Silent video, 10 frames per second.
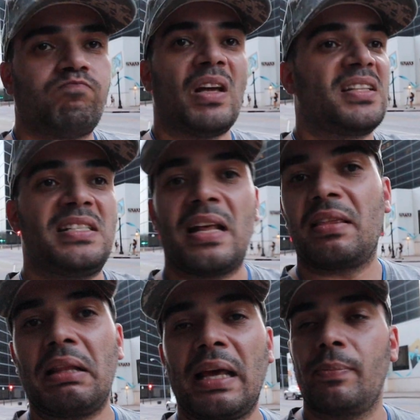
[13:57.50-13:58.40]
That's
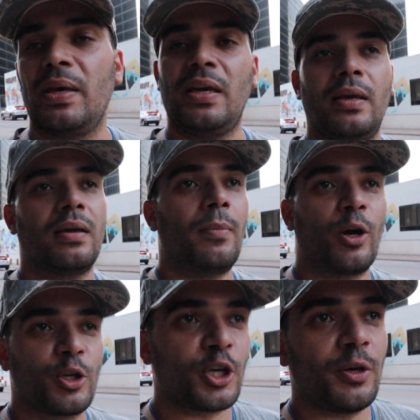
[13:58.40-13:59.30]
nothing like being a
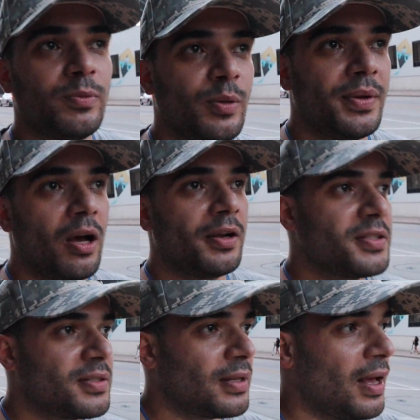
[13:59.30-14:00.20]
marcher, to be
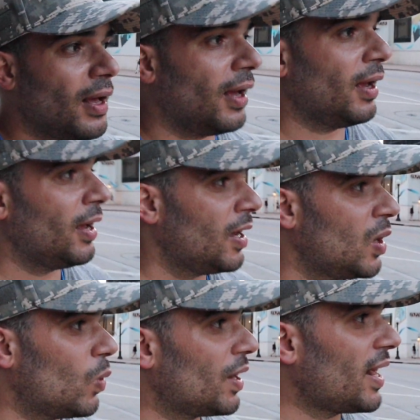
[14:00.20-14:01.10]
honest.
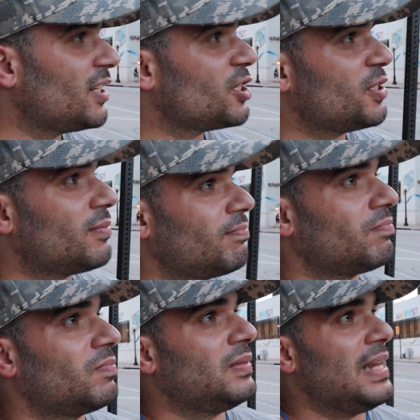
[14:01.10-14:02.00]
What I just
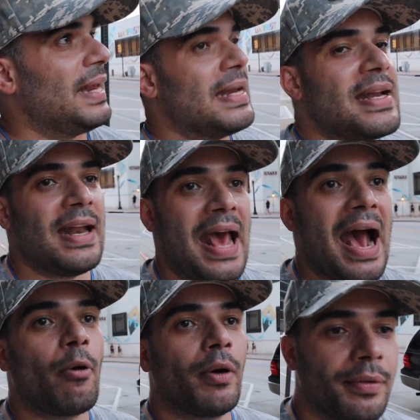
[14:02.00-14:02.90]
did in an
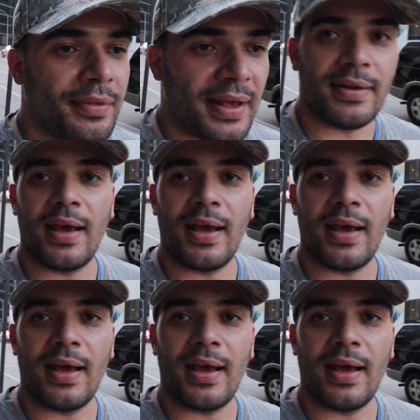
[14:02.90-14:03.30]
hour that